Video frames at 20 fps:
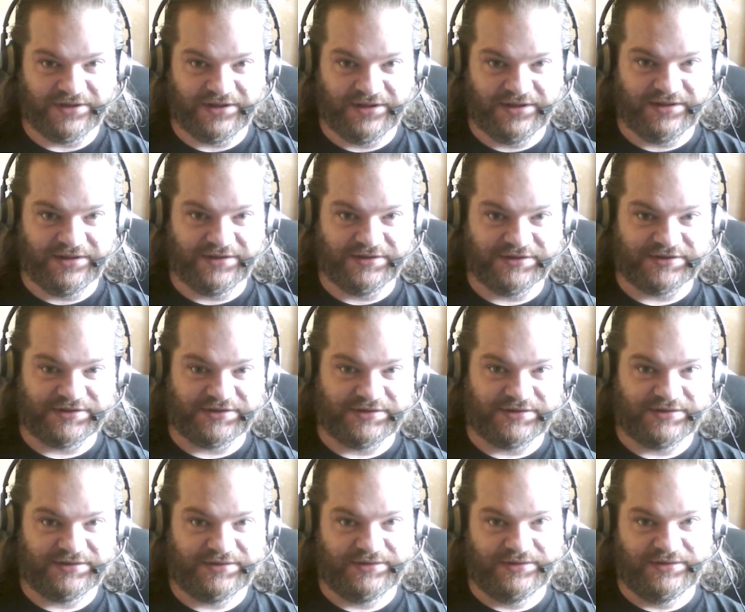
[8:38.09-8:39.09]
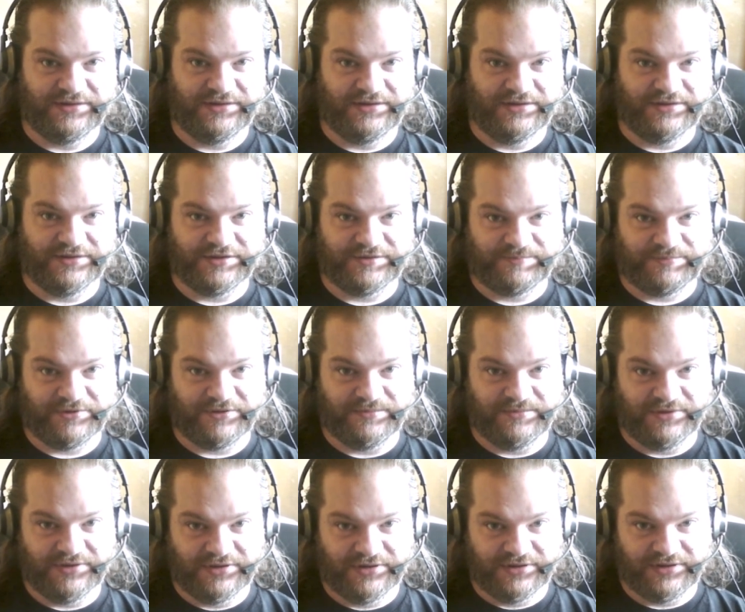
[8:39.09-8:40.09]
it is the English
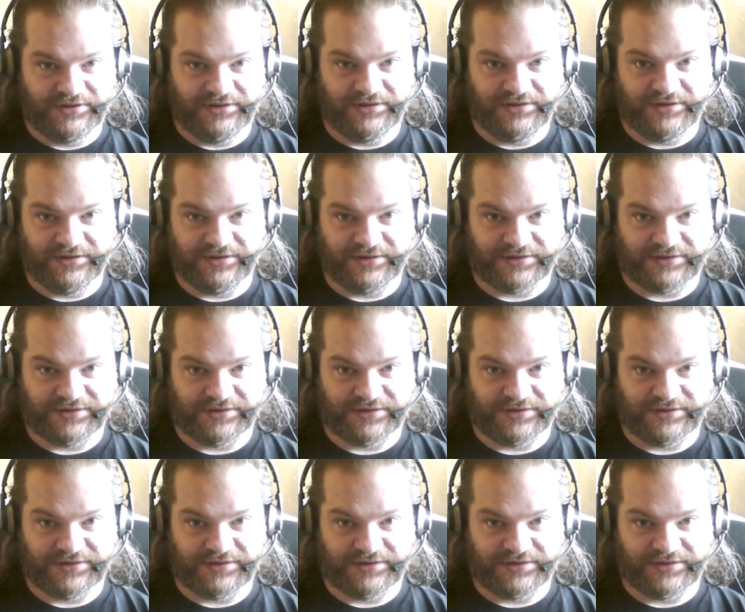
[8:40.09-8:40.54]
Premier League.